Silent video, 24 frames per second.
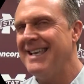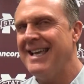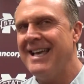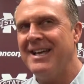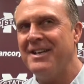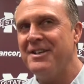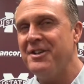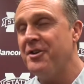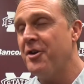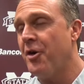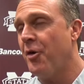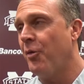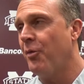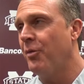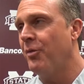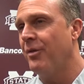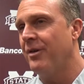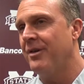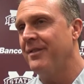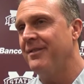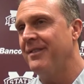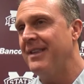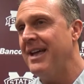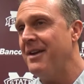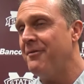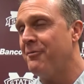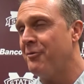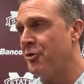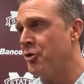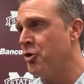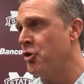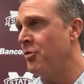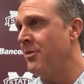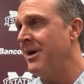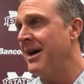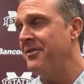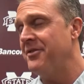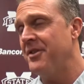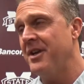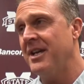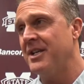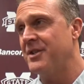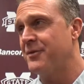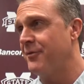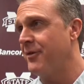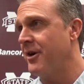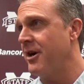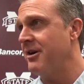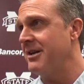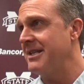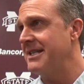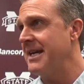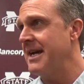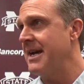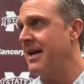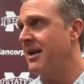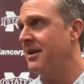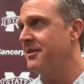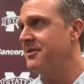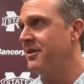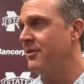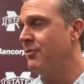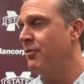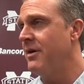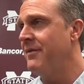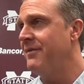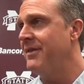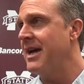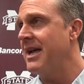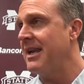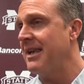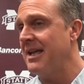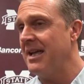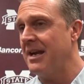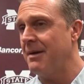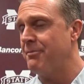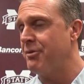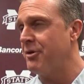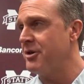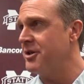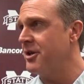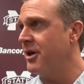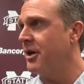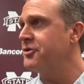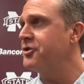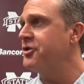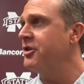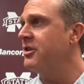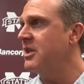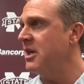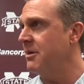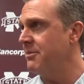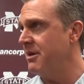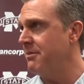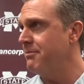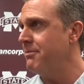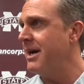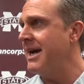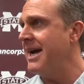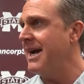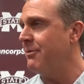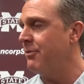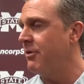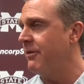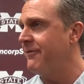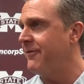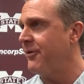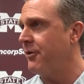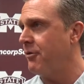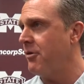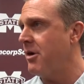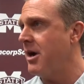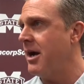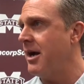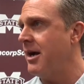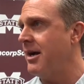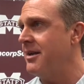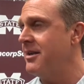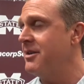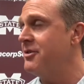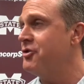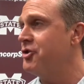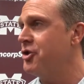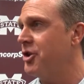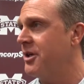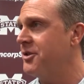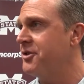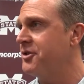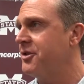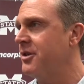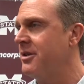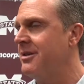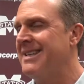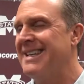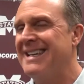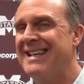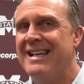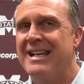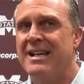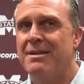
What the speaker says: Yeah, you know, that room, I think, is very talented. We've got a lot of production coming back with Farad and Justin.